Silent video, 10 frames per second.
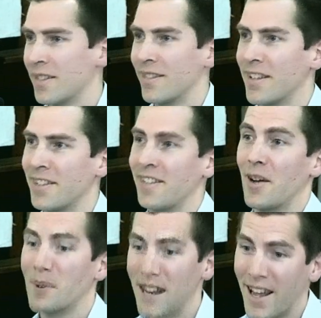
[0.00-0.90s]
There's
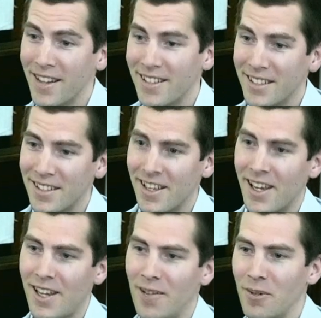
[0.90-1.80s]
some analogies
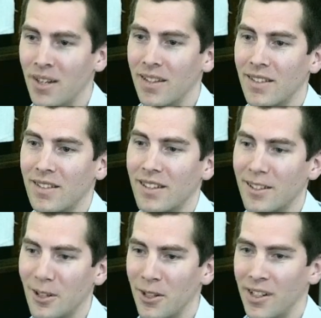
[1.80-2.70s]
there, but it's
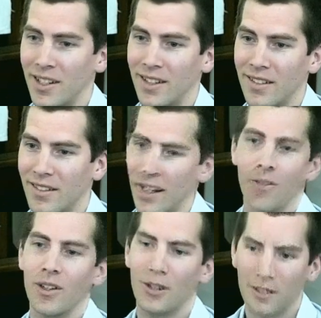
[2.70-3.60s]
certainly like
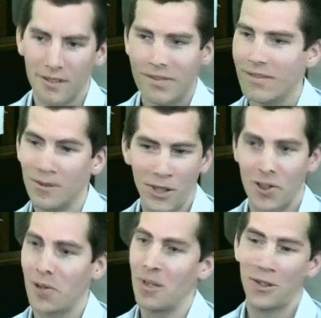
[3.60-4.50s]
we're not
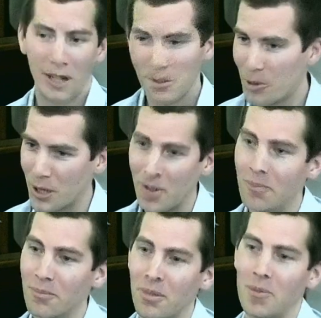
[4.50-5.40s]
going to be transporting
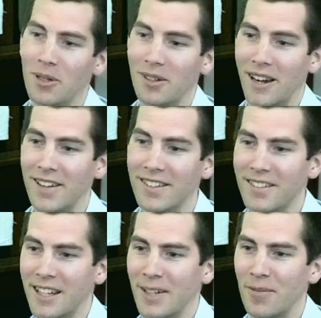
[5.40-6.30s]
people around
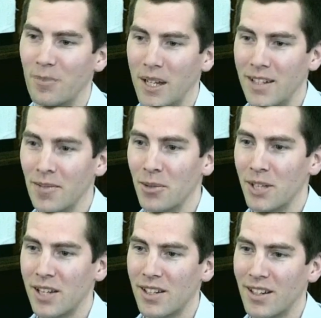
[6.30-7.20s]
by
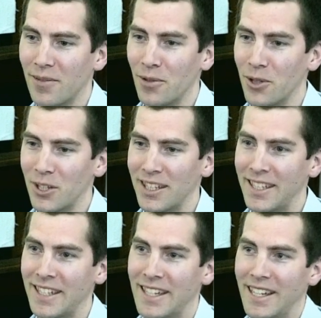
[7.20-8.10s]
teleportation,
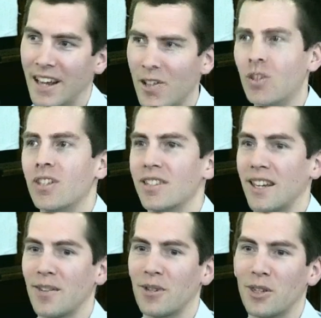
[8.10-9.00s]
unfortunately. I should have
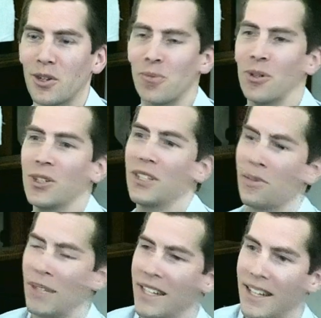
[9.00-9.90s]
started with no spoilers,
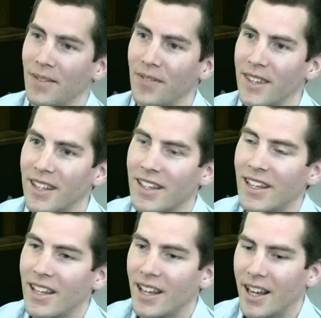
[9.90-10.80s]
but
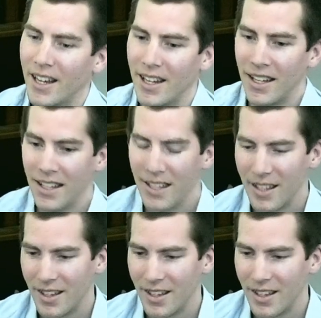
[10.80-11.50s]
I